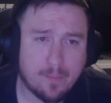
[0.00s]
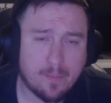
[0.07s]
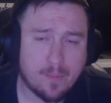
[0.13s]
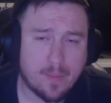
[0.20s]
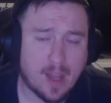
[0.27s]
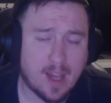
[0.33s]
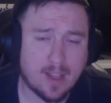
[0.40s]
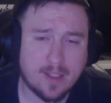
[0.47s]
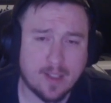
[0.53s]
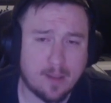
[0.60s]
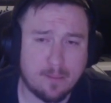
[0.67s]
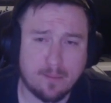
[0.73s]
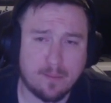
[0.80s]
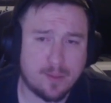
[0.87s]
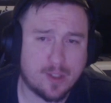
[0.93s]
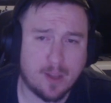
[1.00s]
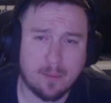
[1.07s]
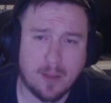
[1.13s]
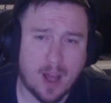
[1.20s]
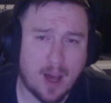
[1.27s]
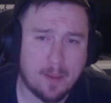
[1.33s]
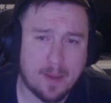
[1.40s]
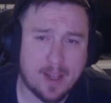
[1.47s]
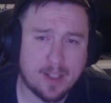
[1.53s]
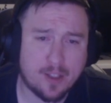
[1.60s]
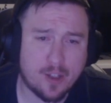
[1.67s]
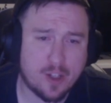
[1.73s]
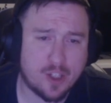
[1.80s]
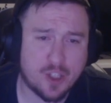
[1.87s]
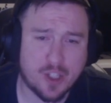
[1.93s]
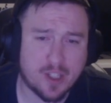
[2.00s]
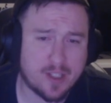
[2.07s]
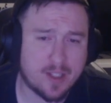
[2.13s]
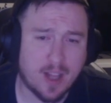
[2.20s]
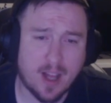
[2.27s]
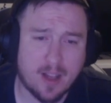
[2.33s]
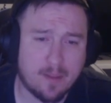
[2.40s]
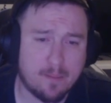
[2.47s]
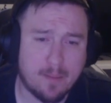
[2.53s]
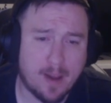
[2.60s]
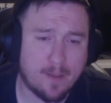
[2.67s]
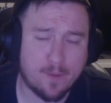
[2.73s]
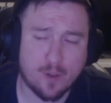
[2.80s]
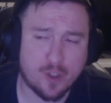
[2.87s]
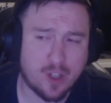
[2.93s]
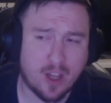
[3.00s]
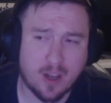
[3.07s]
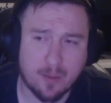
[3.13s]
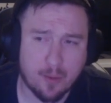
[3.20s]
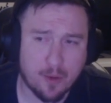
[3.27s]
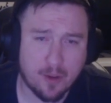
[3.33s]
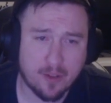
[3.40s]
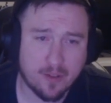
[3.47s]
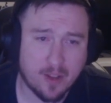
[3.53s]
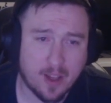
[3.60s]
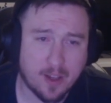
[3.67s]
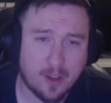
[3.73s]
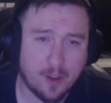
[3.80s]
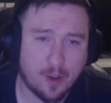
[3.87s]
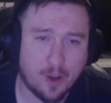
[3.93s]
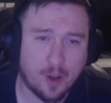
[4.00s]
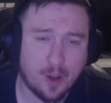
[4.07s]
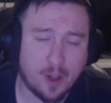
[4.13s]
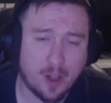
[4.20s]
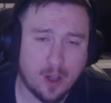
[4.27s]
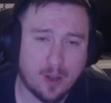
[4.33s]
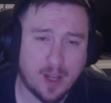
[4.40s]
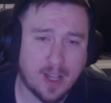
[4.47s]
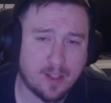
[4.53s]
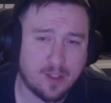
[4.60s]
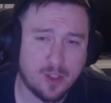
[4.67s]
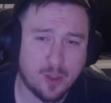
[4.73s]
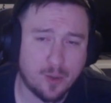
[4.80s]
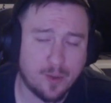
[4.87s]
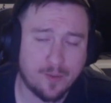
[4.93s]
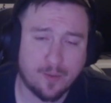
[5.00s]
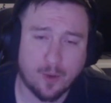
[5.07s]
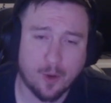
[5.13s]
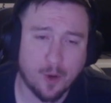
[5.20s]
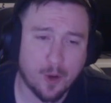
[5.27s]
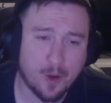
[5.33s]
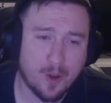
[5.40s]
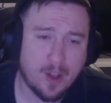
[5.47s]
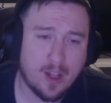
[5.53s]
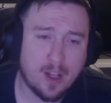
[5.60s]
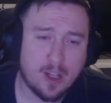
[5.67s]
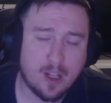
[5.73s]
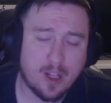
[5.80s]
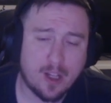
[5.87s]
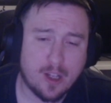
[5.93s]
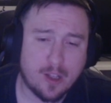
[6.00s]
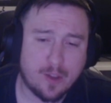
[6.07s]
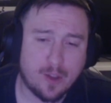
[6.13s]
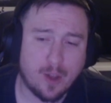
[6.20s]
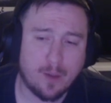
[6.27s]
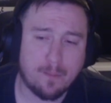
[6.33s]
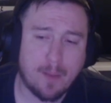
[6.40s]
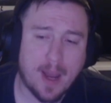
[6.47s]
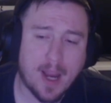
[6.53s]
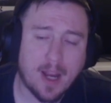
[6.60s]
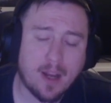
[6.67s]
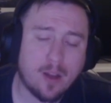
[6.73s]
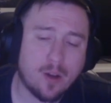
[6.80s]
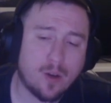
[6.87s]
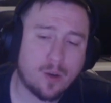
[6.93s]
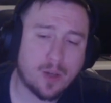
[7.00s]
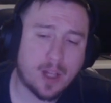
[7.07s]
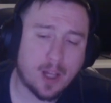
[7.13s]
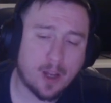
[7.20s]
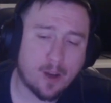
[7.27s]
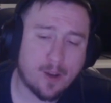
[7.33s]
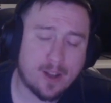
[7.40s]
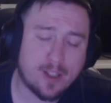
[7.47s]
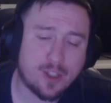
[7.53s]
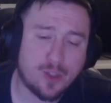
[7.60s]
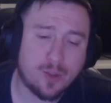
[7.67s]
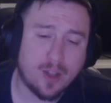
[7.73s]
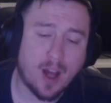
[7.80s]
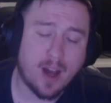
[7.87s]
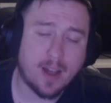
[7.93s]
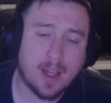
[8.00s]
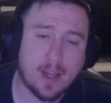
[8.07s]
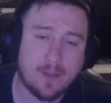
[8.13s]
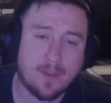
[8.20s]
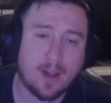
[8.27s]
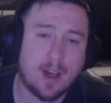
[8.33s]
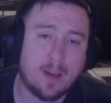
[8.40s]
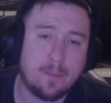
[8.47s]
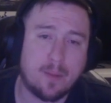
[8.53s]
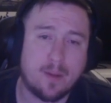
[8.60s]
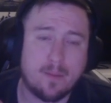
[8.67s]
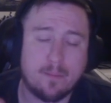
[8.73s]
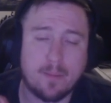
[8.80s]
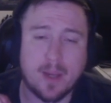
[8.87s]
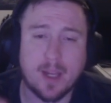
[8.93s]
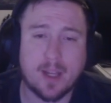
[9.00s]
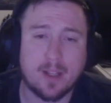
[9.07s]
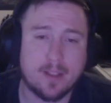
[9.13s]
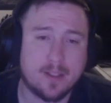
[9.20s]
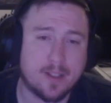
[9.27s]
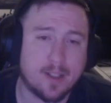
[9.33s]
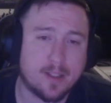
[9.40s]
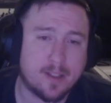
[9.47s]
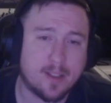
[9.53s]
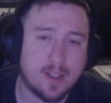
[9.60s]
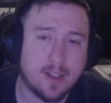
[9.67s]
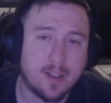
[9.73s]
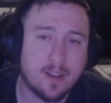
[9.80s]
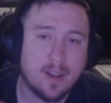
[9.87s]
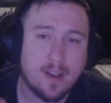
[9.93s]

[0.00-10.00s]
Like some lobbies, it's just not meant for Shadow Priest. Like you're gonna go like 2 and 4. The main goal here is to not give up, be consistent,